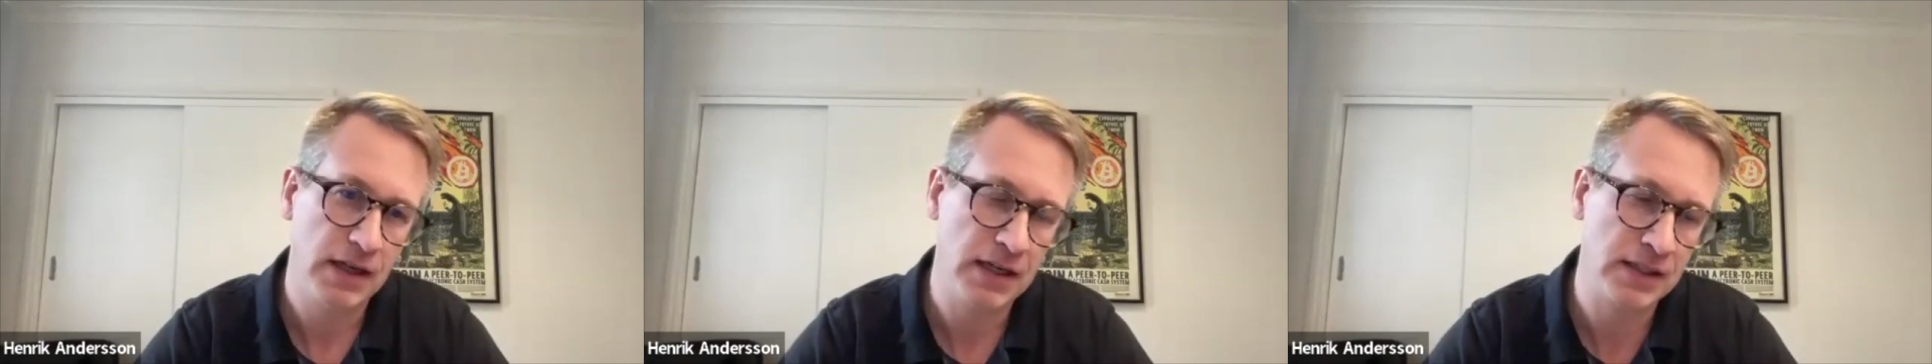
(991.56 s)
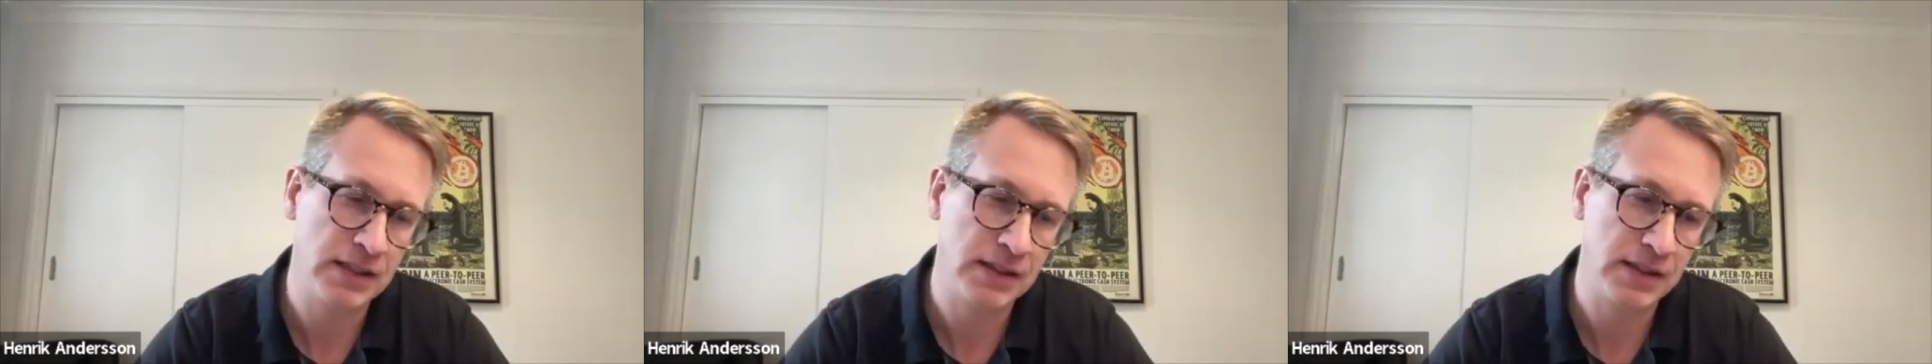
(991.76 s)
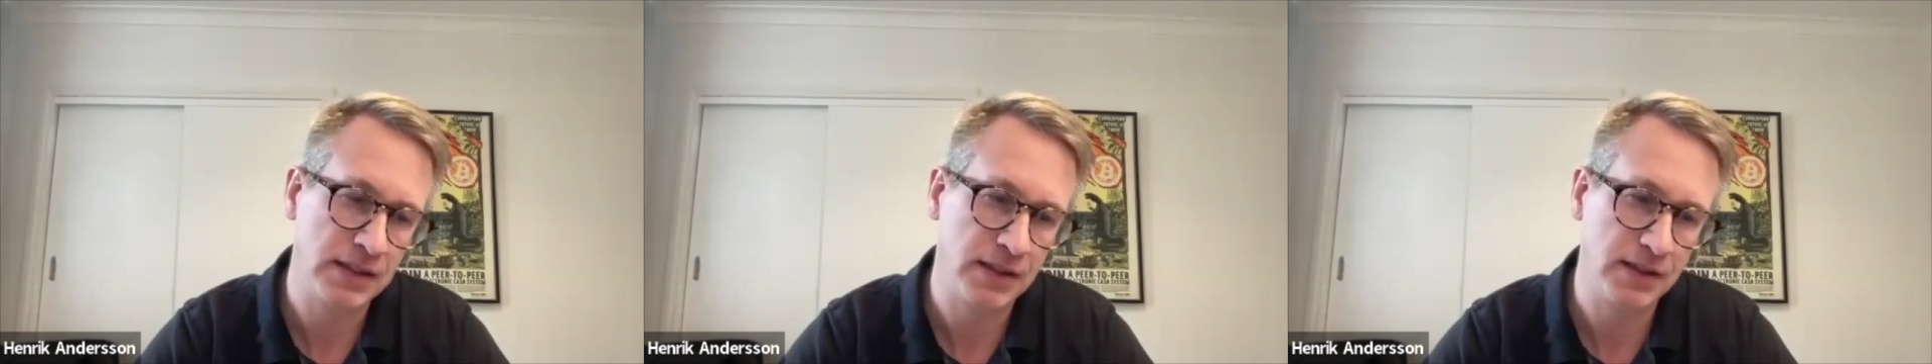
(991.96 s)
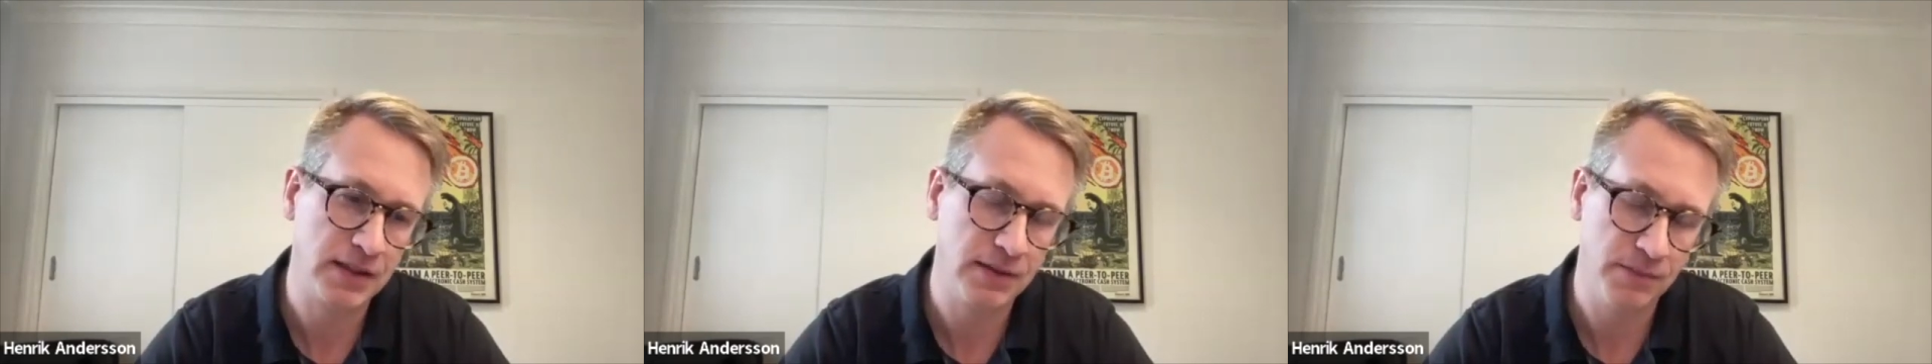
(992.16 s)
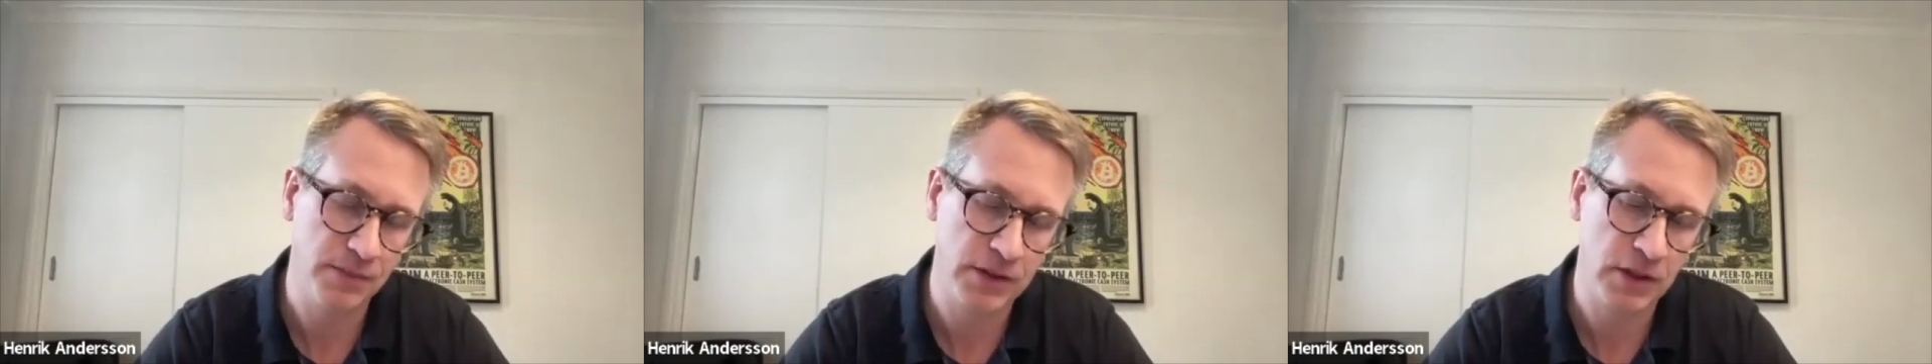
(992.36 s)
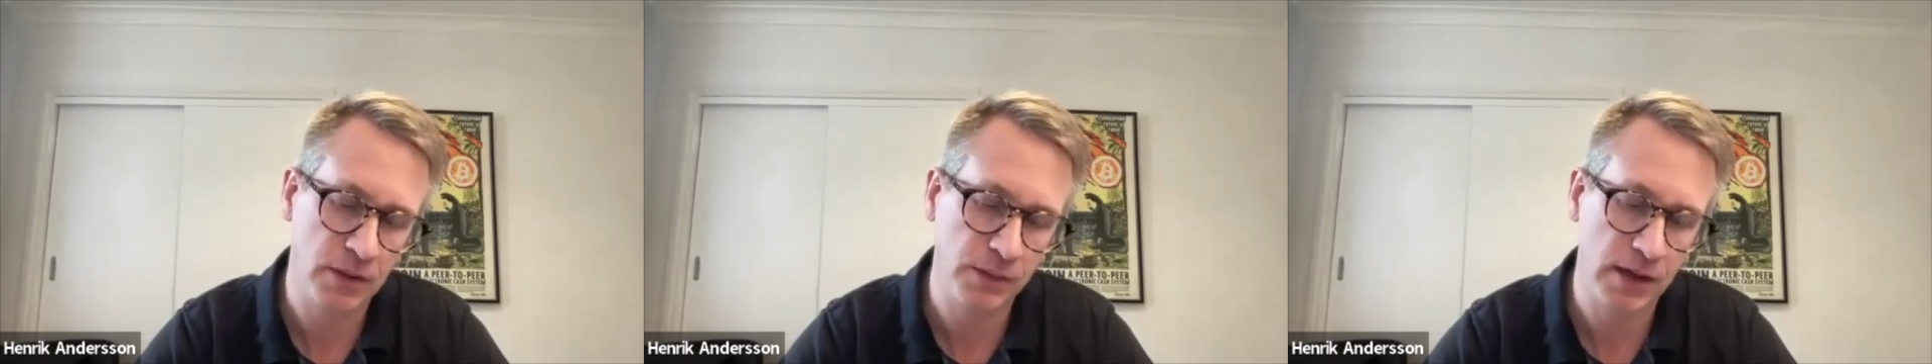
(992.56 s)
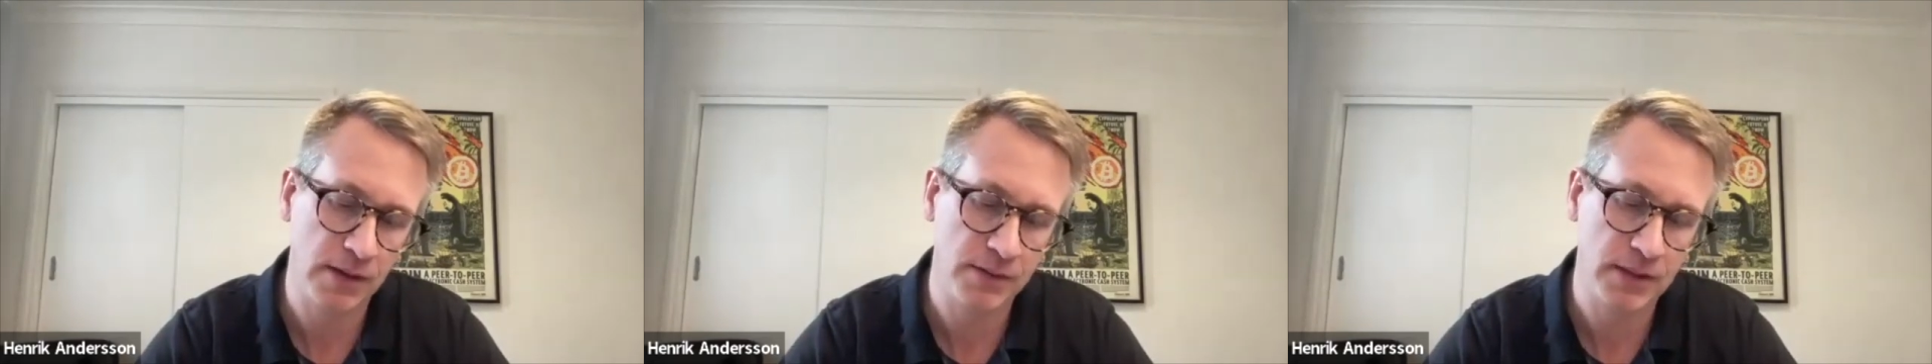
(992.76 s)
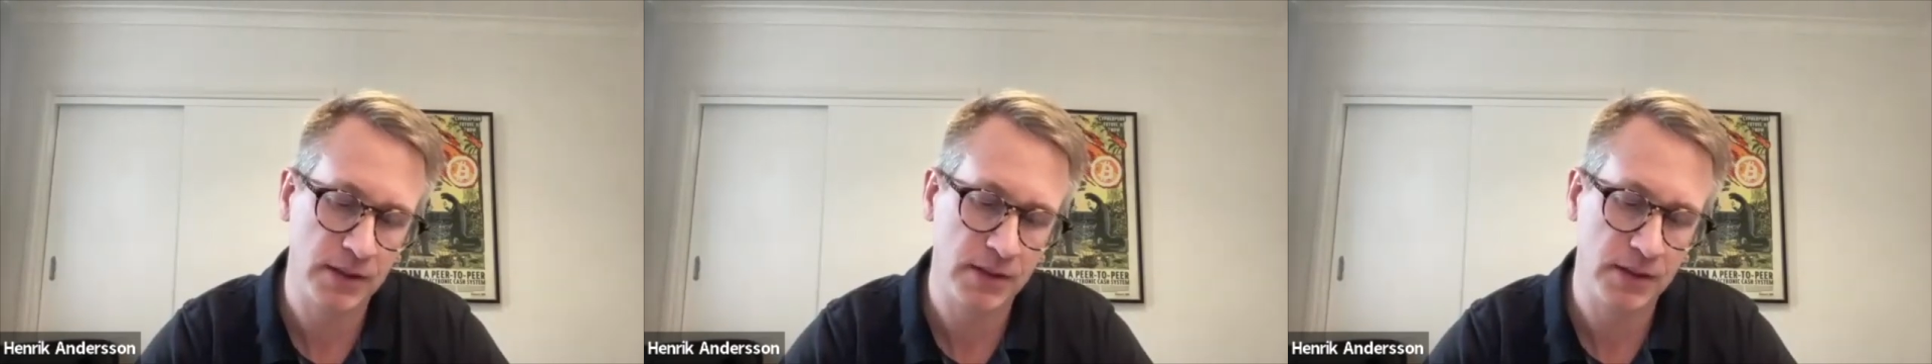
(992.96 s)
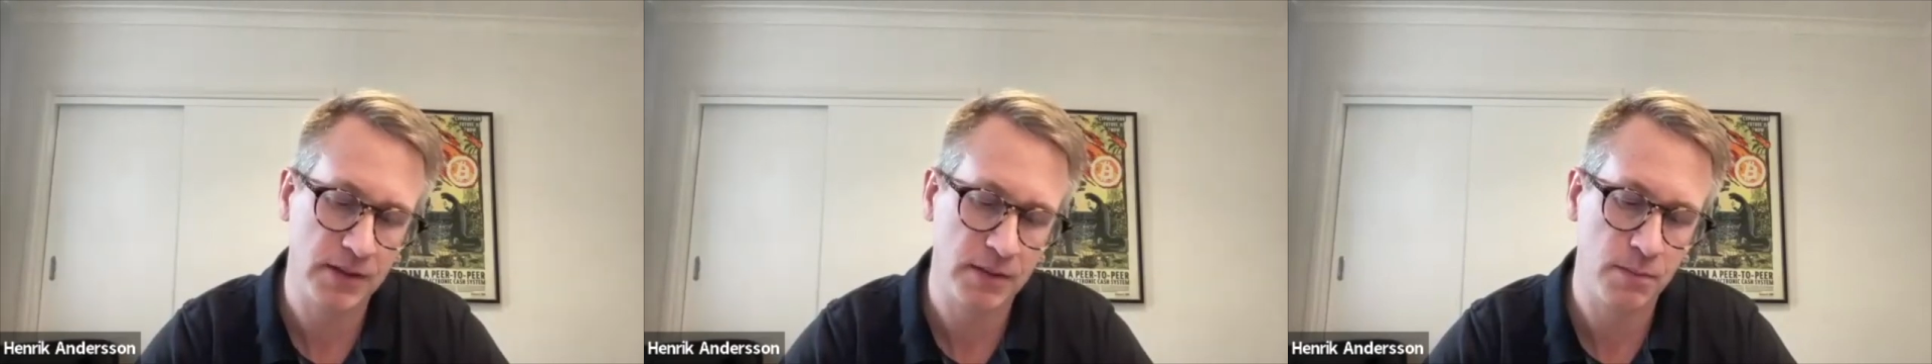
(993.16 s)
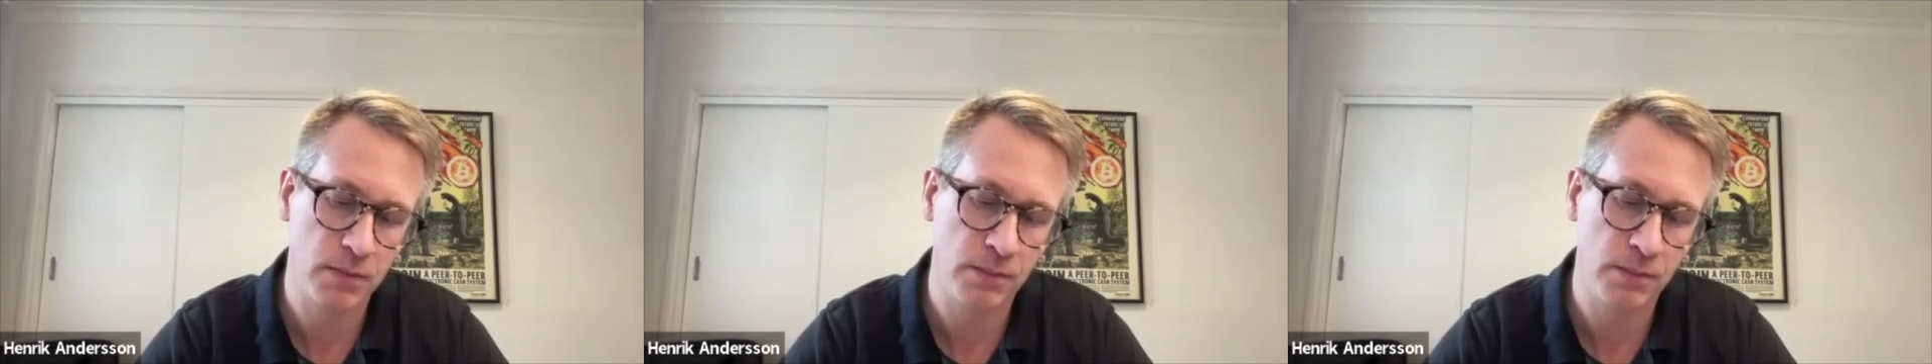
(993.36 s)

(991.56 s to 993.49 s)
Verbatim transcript: is that sometimes that's